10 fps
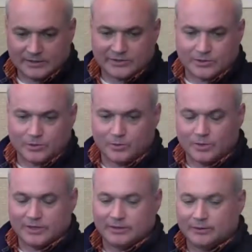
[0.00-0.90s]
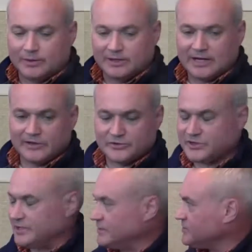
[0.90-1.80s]
So, a lot of
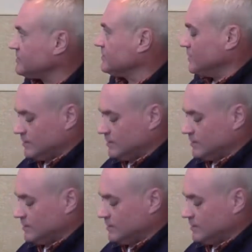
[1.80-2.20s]
those things,